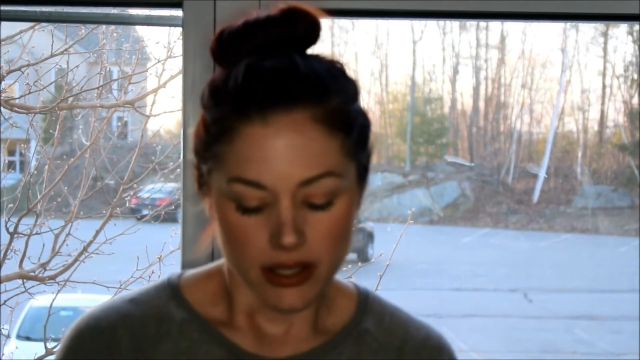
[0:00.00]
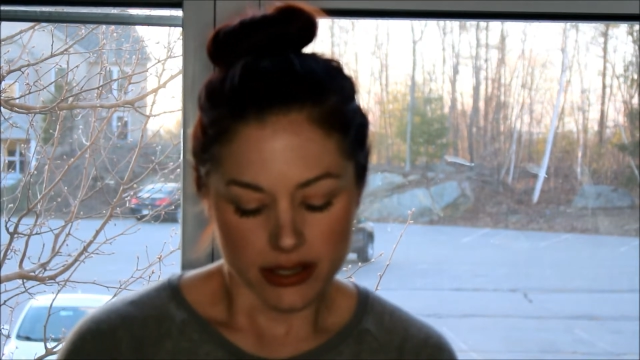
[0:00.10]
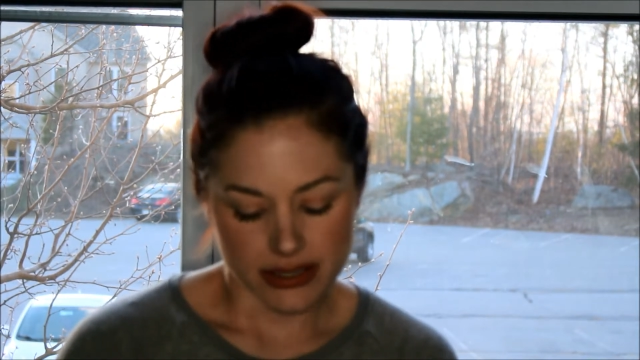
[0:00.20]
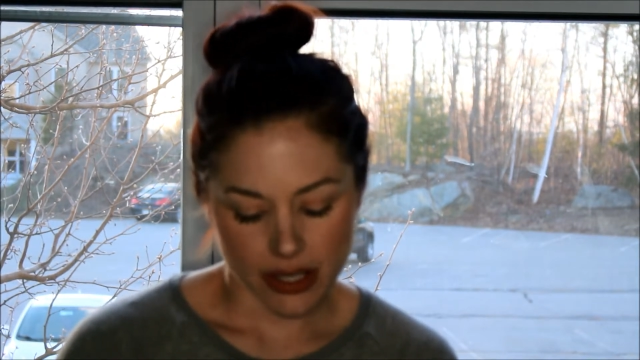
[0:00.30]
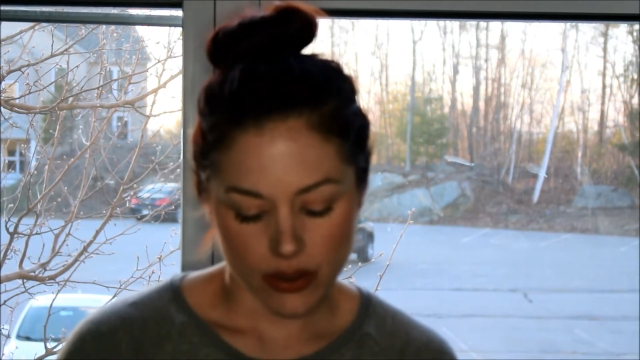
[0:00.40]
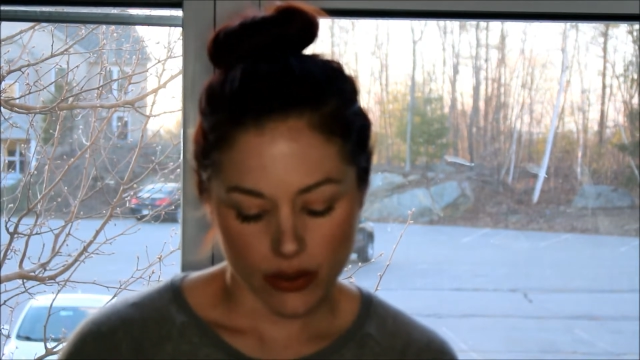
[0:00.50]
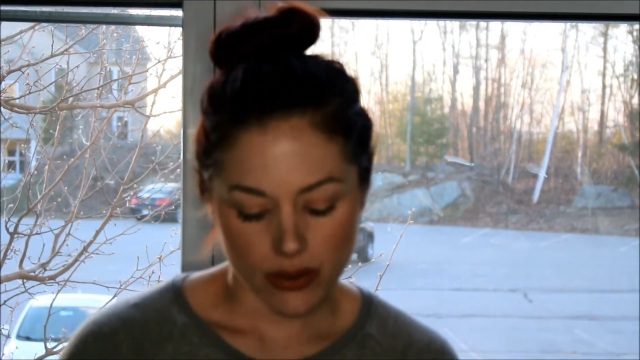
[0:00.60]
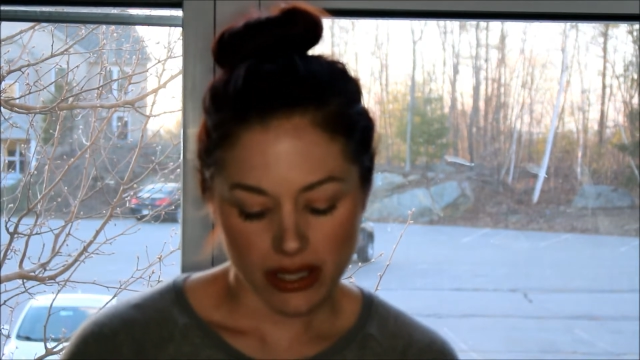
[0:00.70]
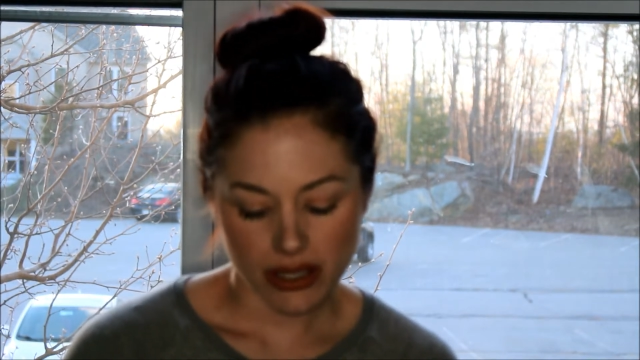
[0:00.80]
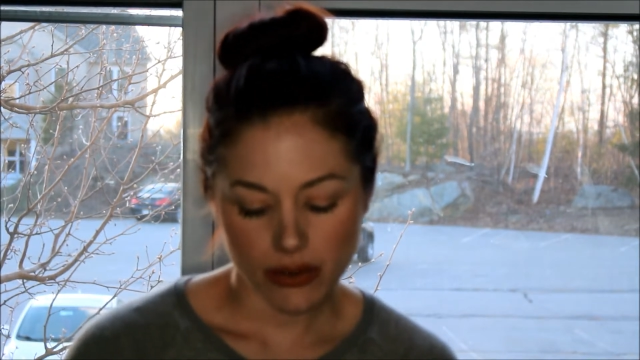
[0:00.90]

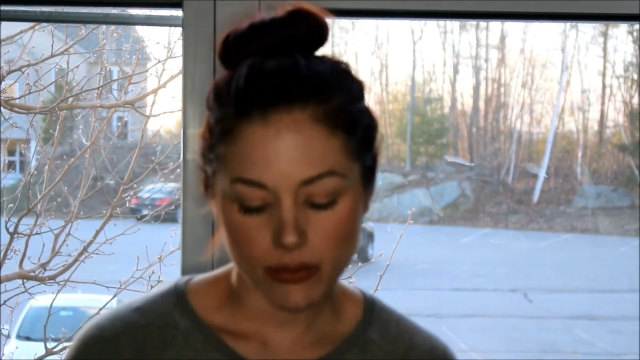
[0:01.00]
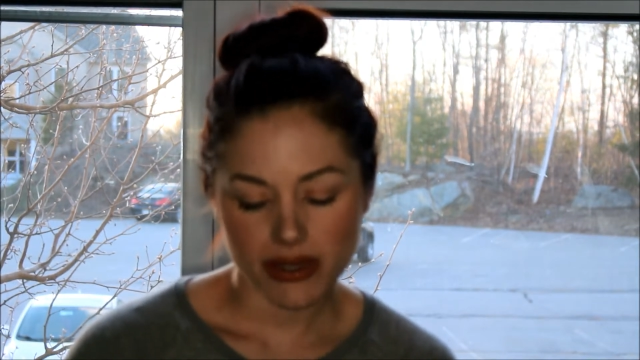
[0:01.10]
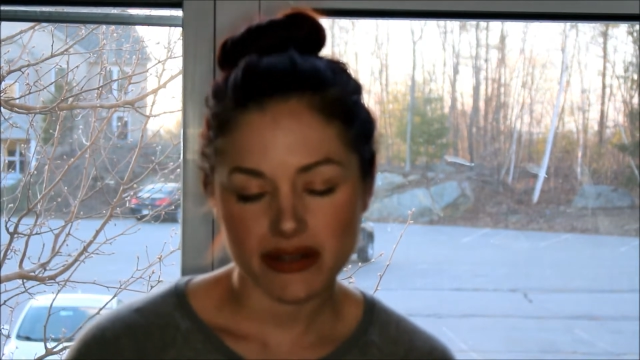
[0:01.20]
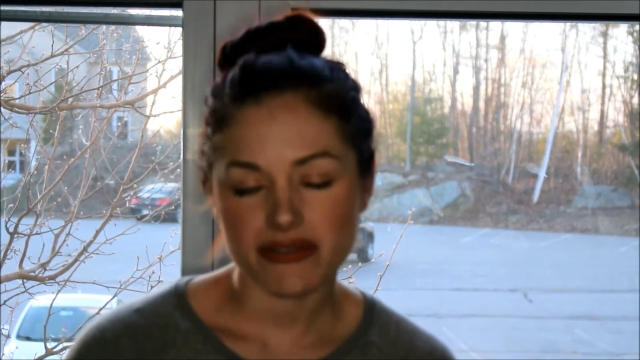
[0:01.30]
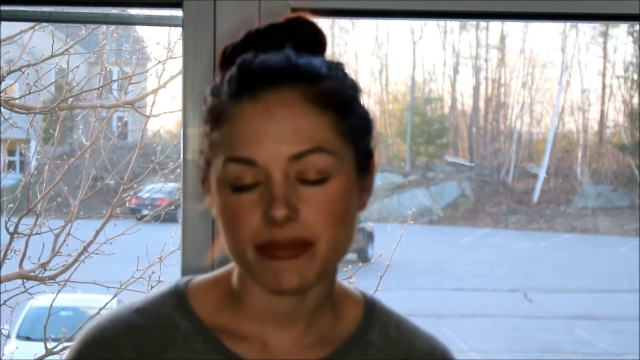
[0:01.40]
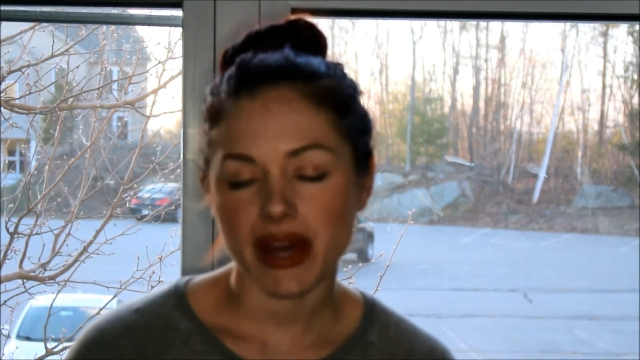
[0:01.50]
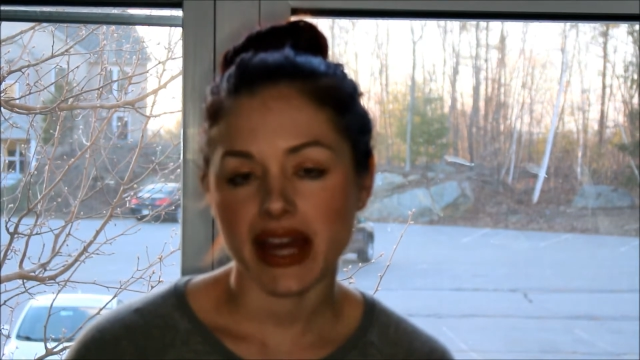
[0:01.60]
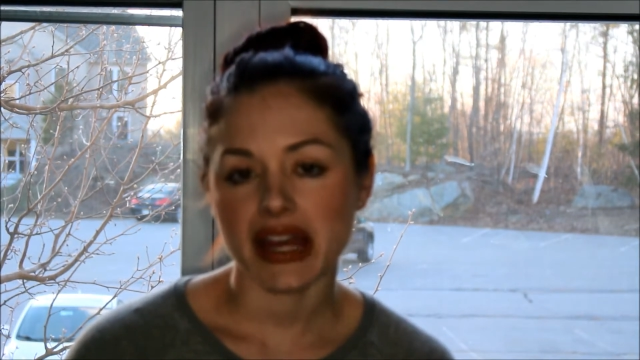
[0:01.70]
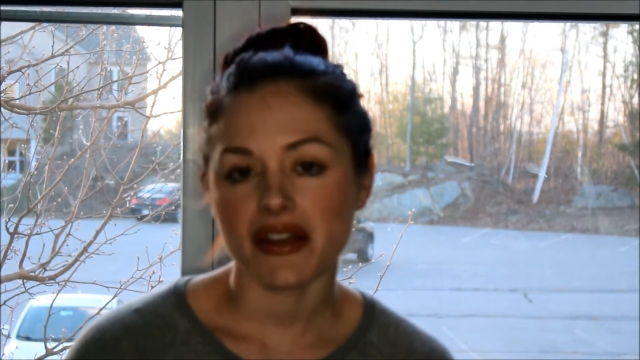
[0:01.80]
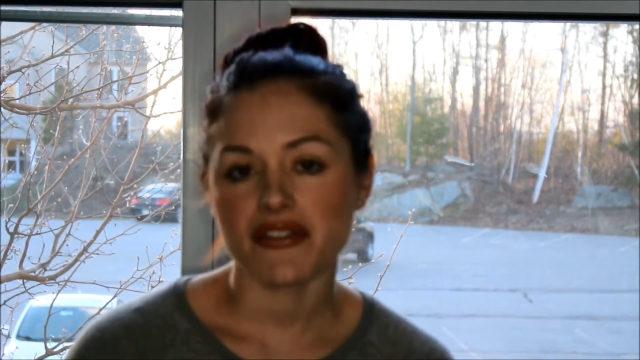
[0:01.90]
So one of
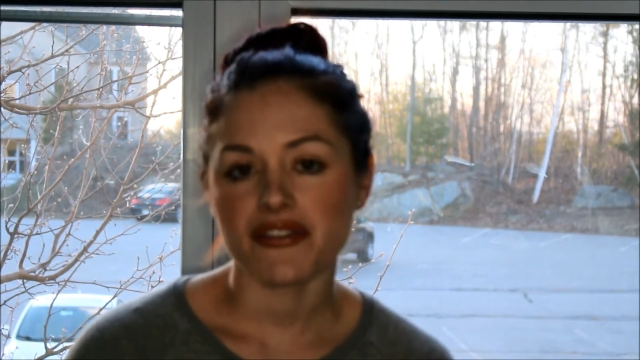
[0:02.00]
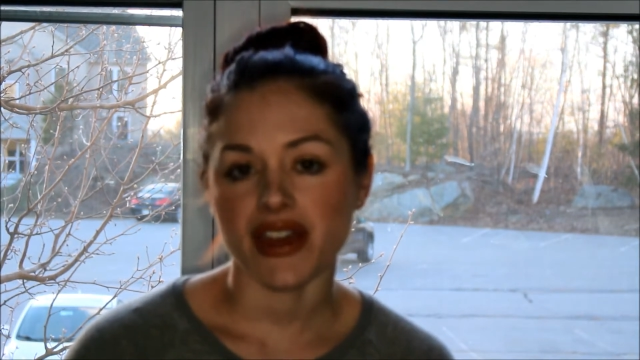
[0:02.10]
my